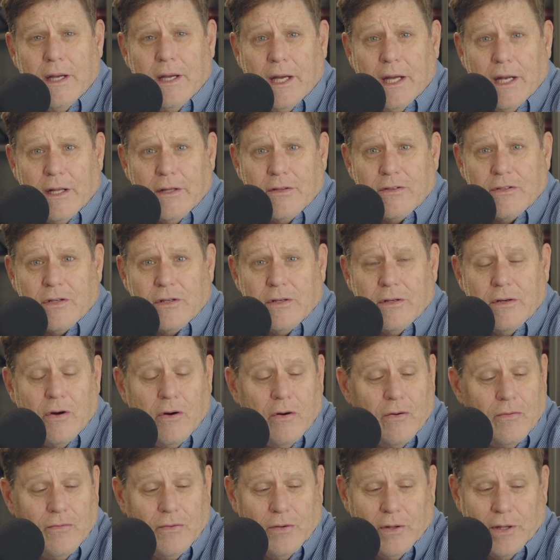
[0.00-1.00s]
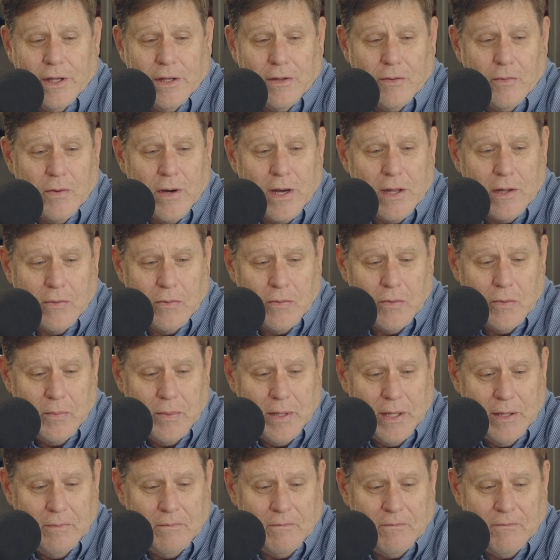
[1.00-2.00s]
And it's hopefully the weather will
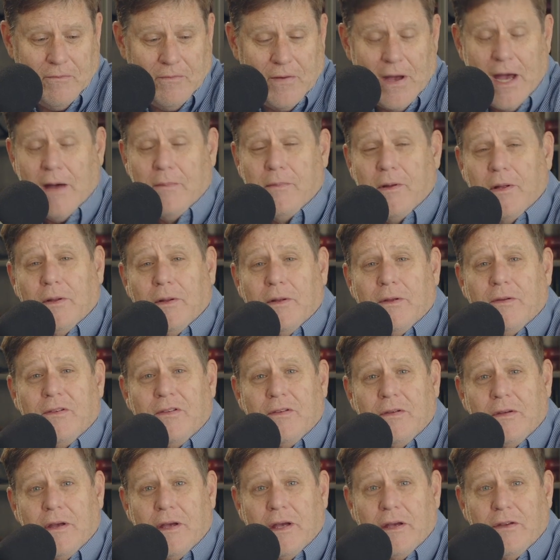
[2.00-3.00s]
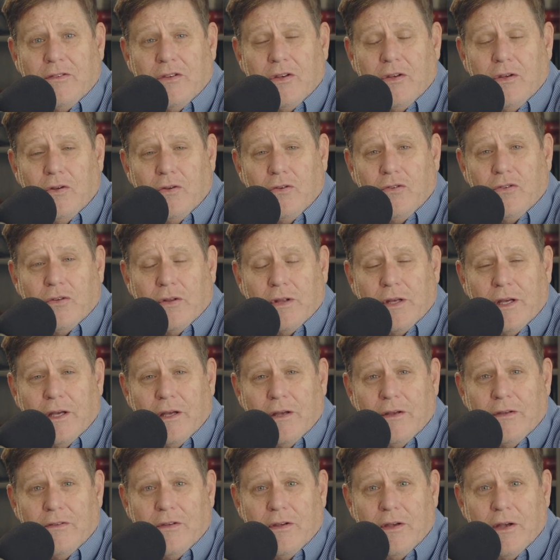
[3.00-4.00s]
be fabulous as it
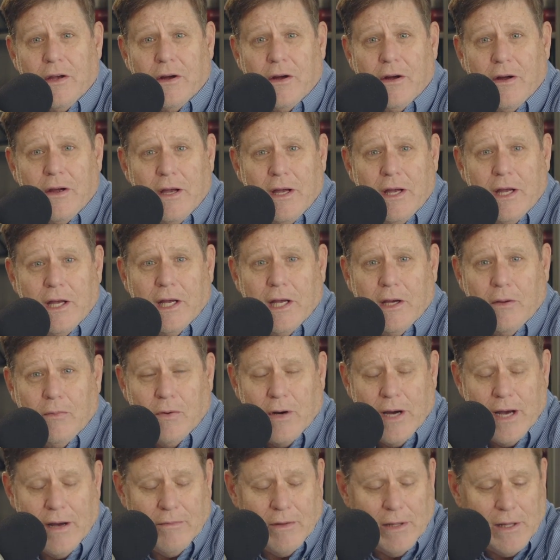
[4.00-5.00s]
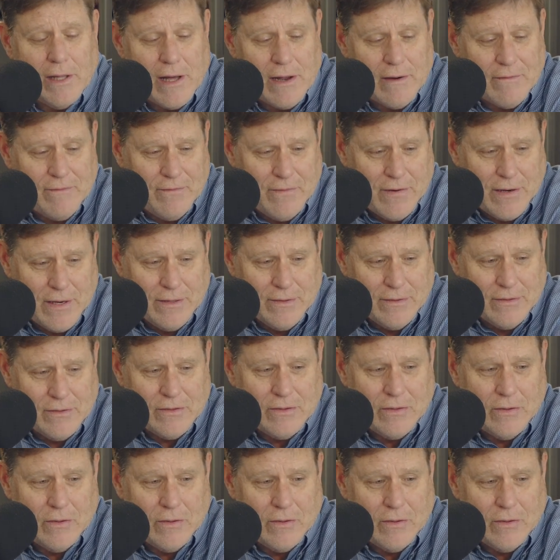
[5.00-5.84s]
usually is here, and we'll have a lot of fun.